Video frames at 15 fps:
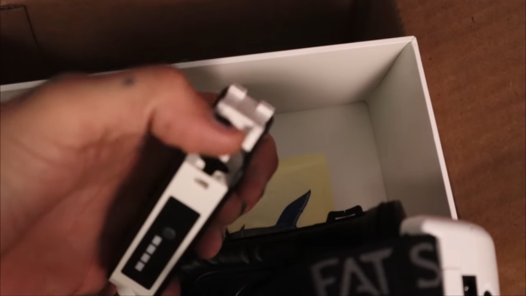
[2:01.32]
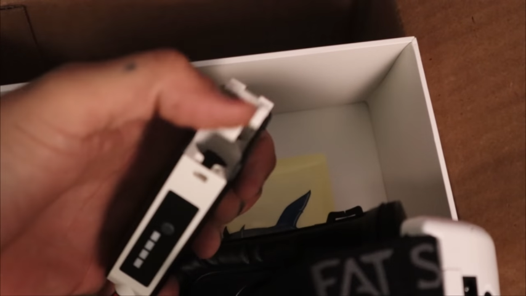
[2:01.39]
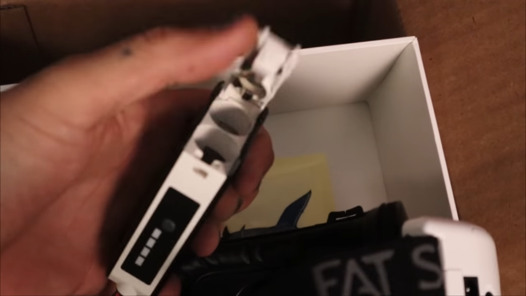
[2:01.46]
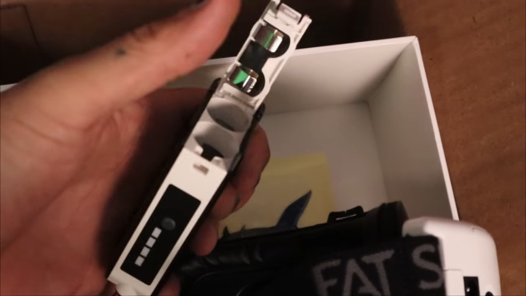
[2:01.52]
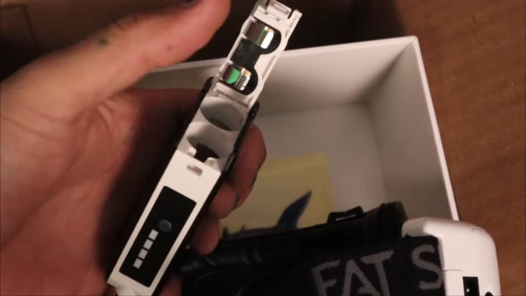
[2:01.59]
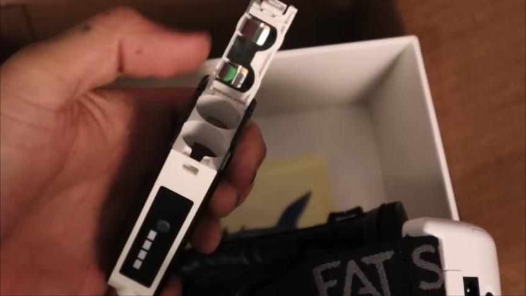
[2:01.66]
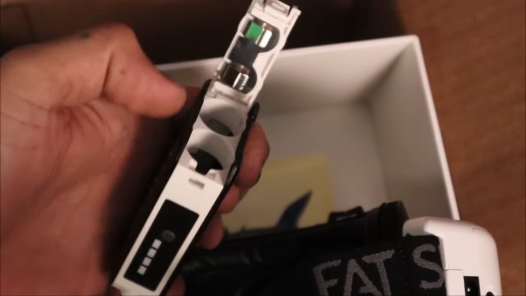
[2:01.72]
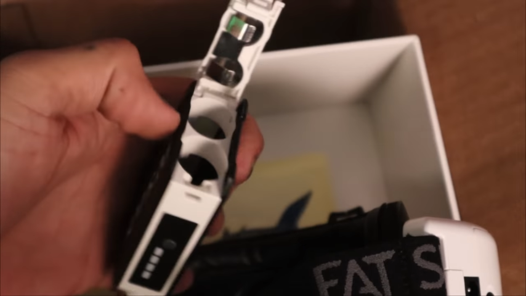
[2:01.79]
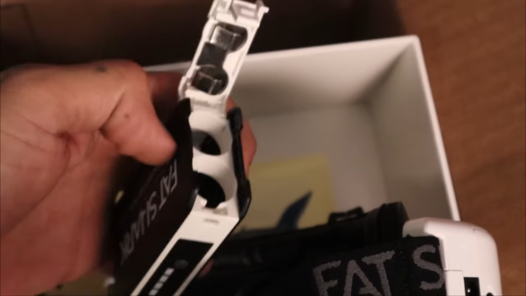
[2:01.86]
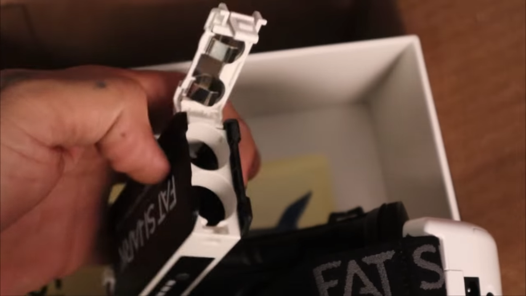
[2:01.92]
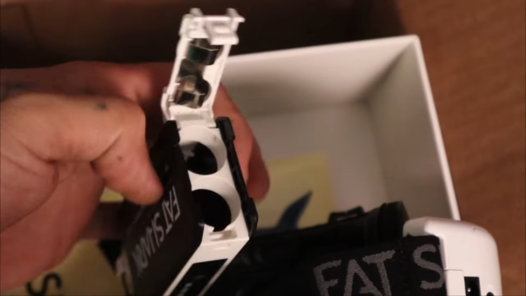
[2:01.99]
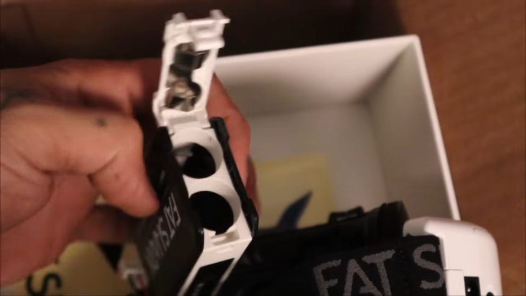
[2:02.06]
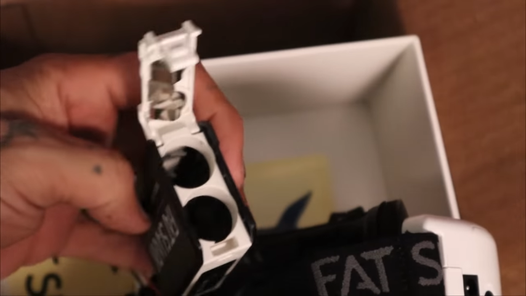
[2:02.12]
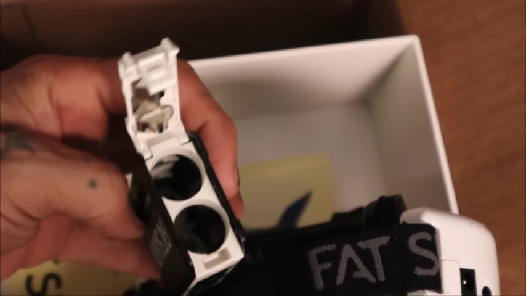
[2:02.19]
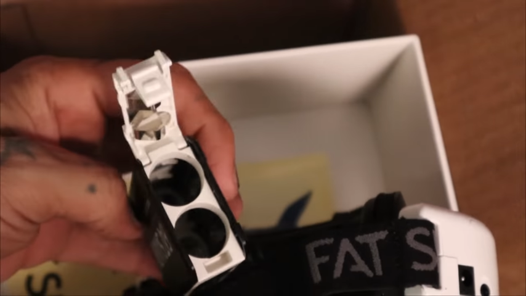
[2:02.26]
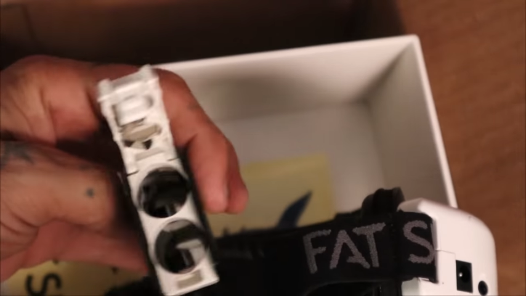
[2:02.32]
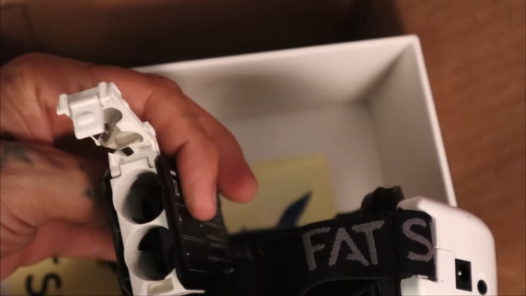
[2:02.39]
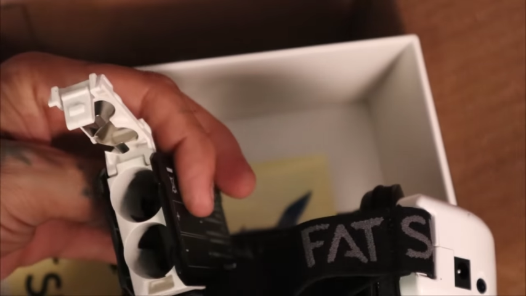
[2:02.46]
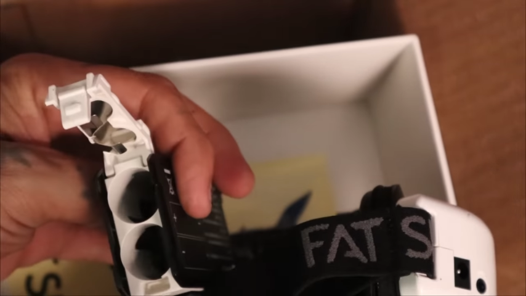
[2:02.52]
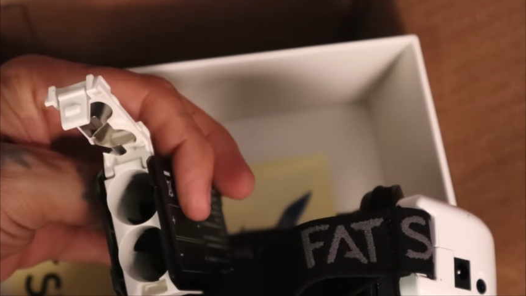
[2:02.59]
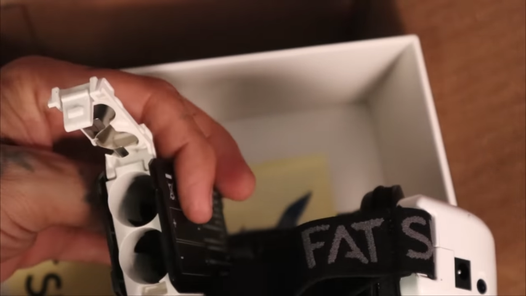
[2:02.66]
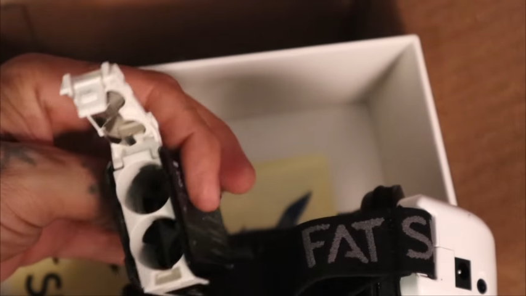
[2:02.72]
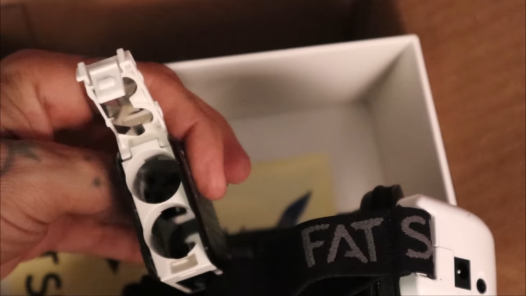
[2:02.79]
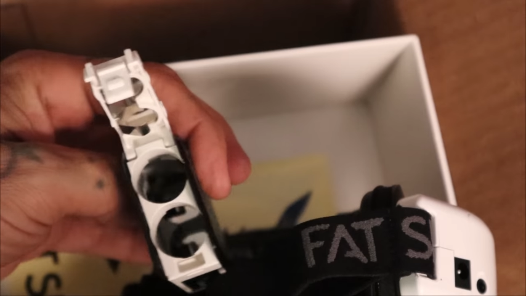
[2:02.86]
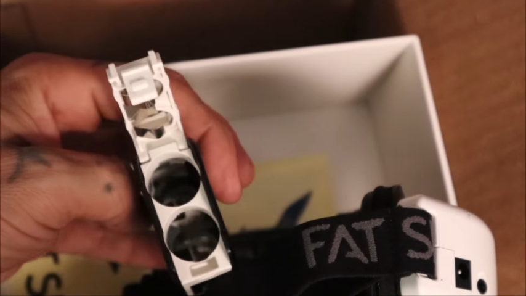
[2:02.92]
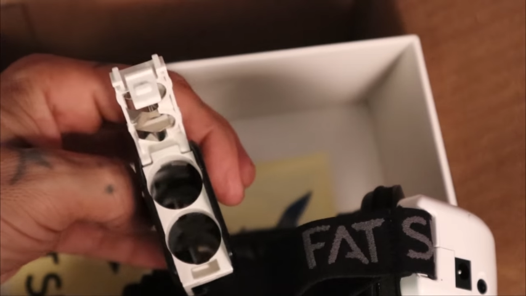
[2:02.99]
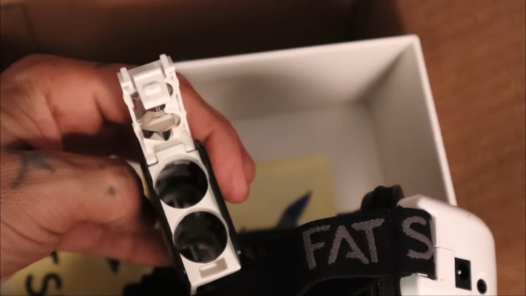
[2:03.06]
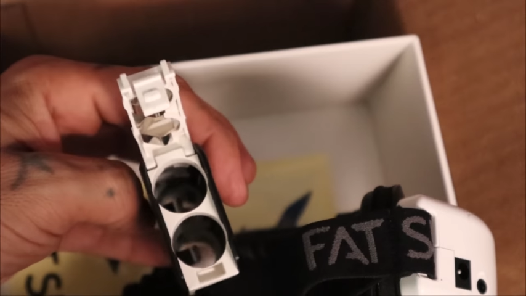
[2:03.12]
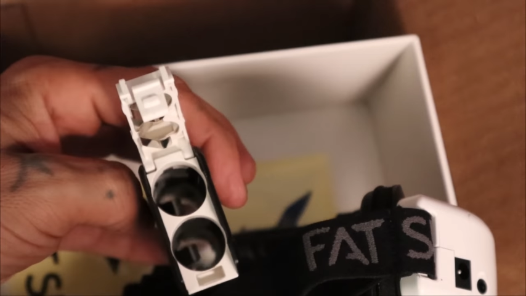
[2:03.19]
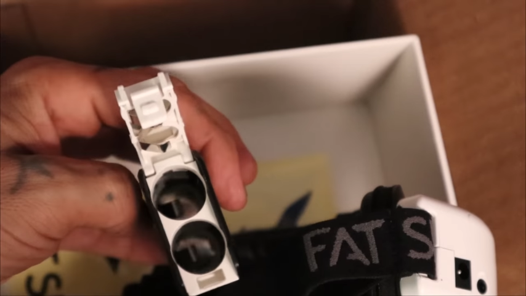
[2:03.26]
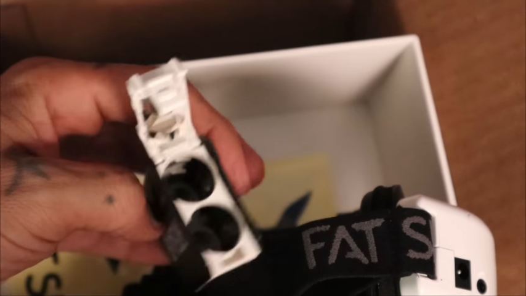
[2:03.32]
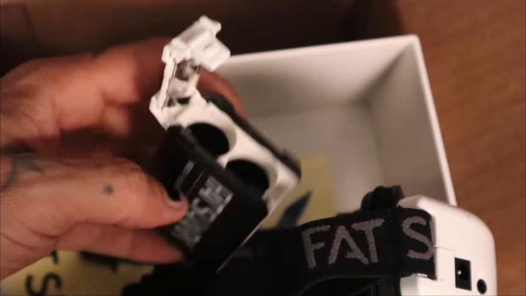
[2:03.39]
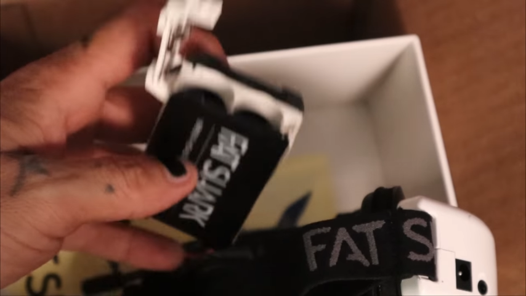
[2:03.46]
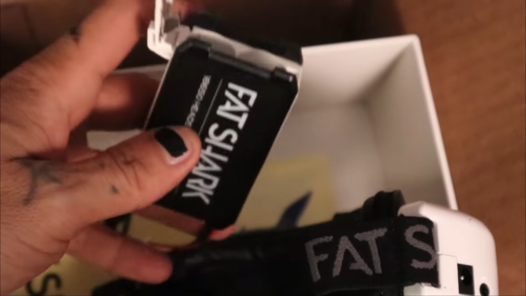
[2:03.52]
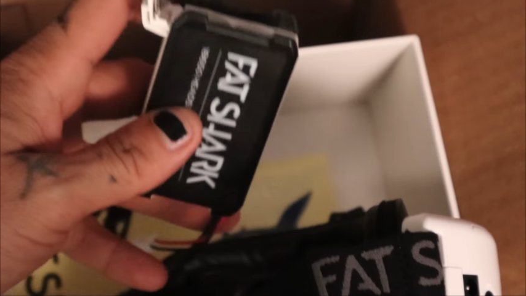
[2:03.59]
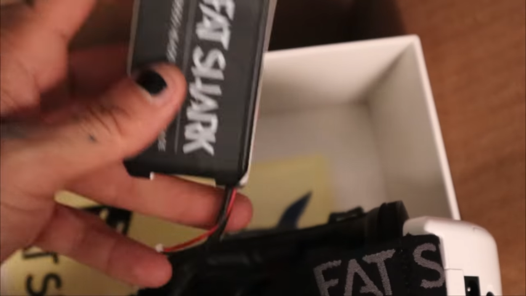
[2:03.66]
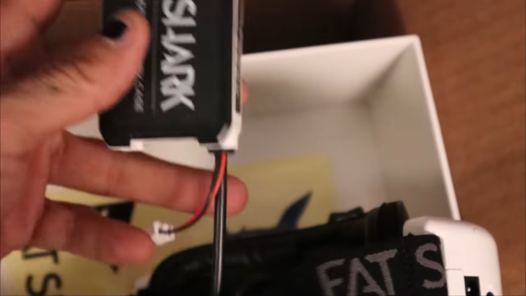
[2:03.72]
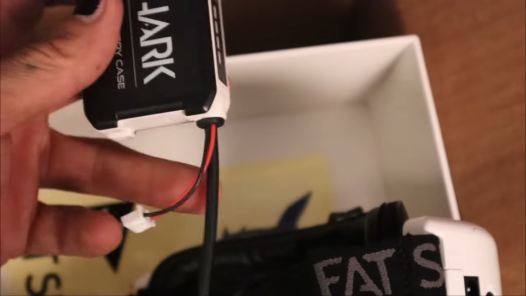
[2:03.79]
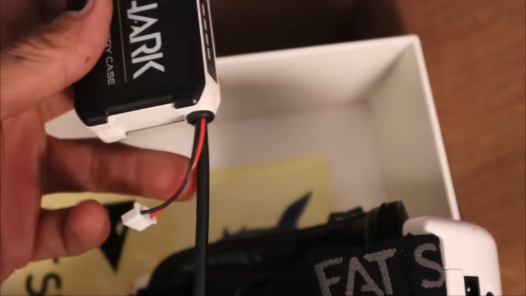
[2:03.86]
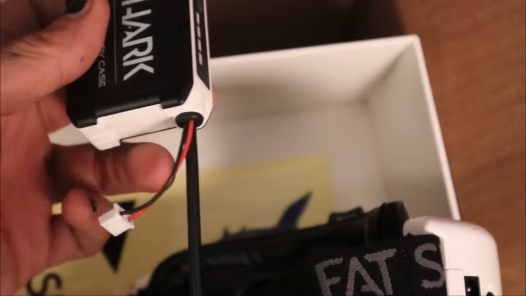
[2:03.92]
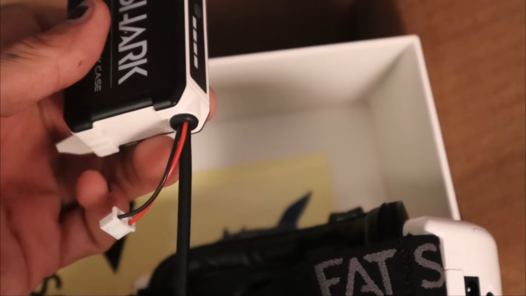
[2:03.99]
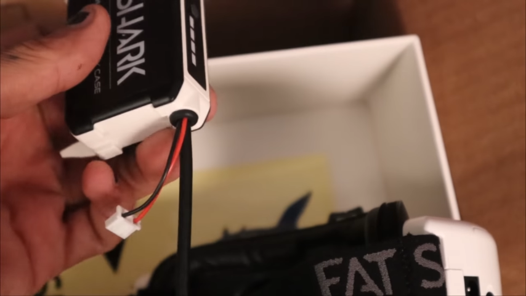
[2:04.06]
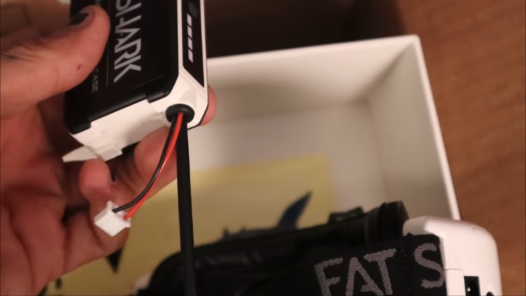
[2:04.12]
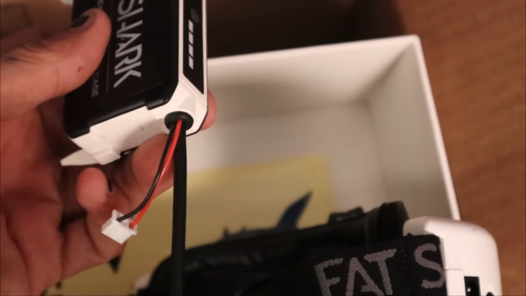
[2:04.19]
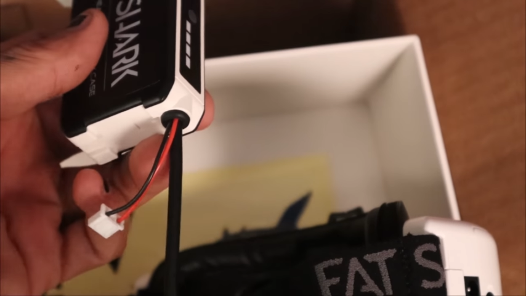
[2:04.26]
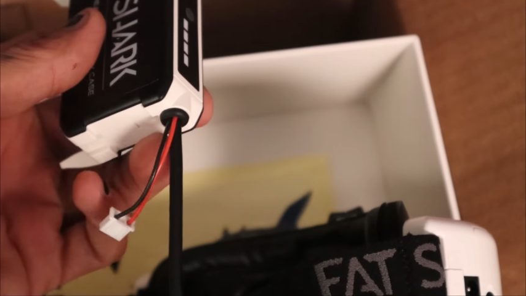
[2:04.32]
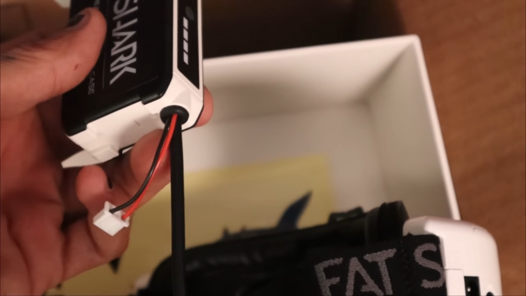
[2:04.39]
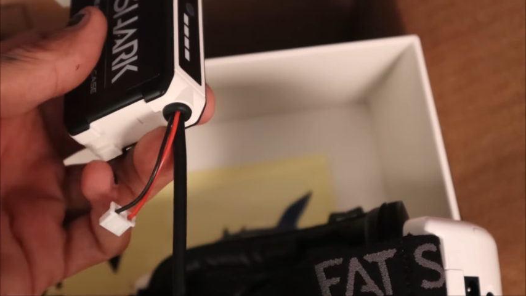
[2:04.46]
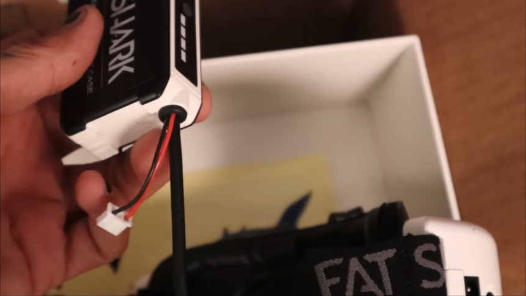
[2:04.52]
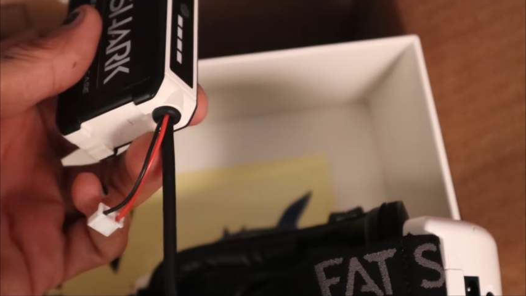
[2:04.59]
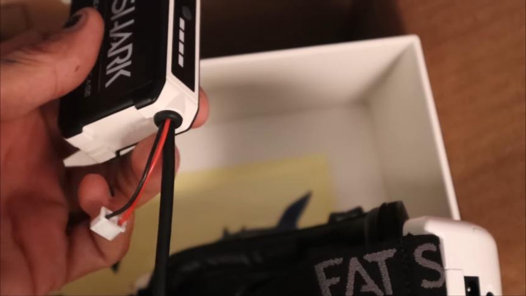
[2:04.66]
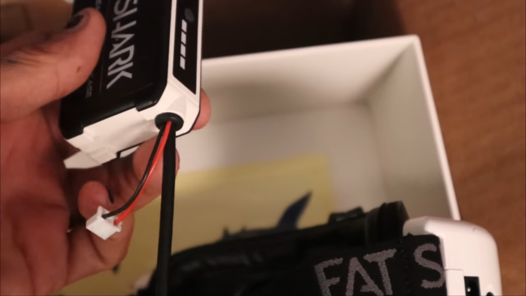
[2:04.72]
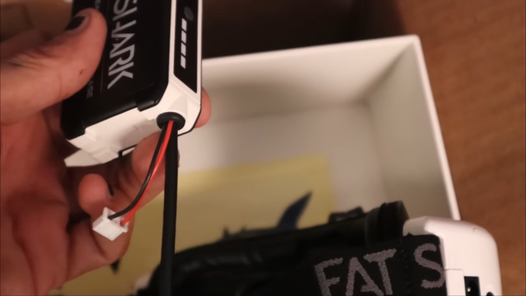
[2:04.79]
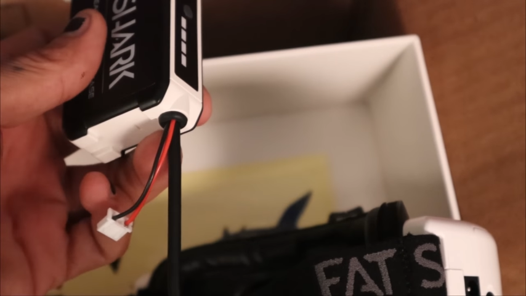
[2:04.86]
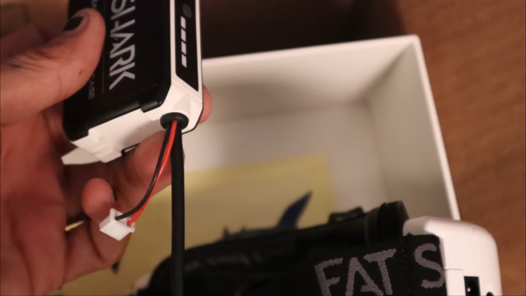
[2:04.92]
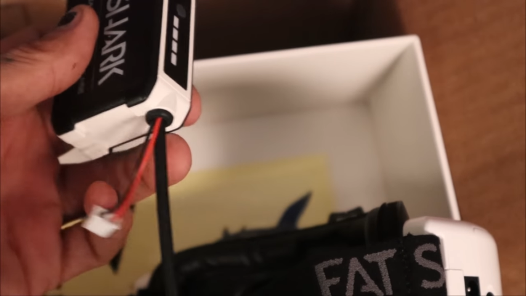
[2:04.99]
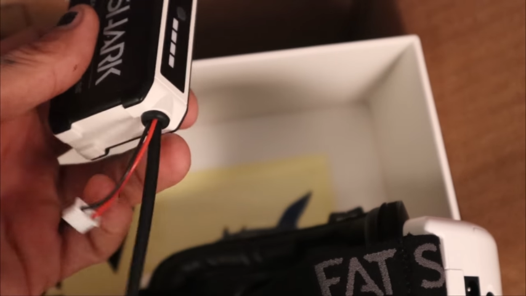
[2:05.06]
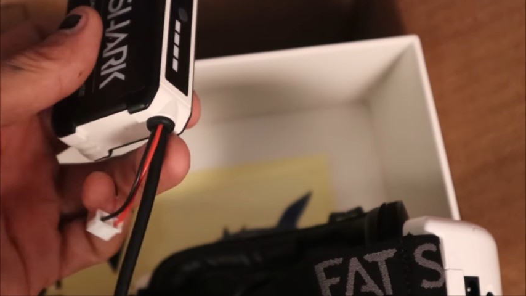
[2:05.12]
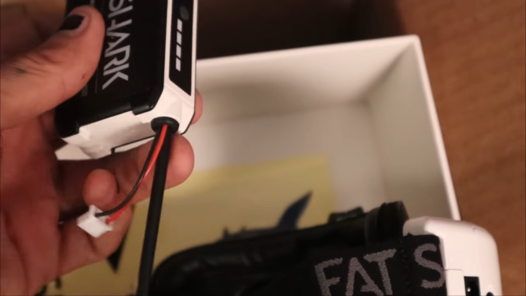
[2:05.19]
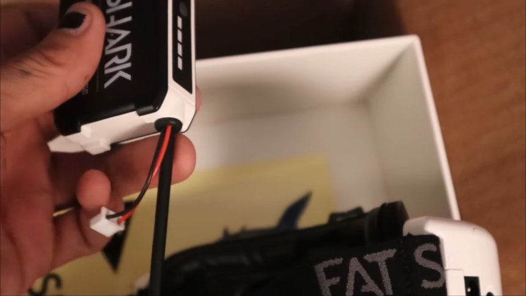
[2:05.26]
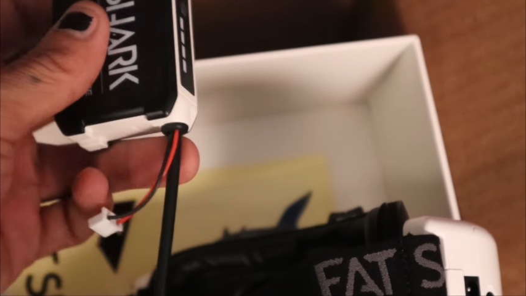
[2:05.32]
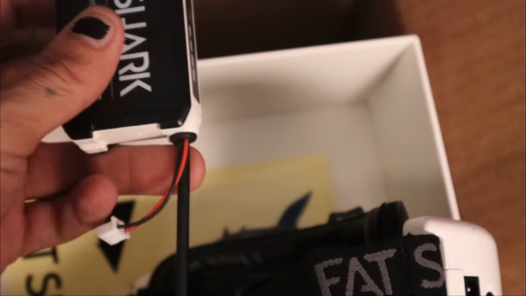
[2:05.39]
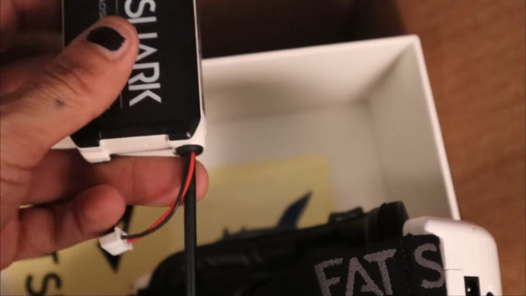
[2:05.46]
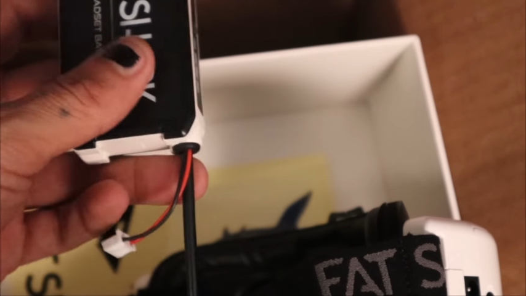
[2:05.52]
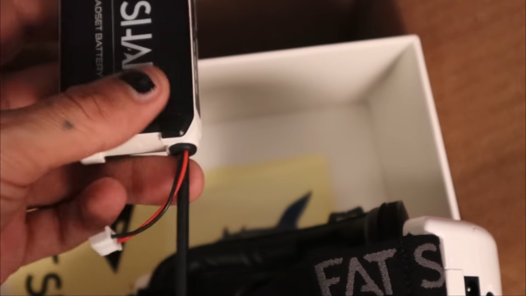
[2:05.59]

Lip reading: (no speaker visible)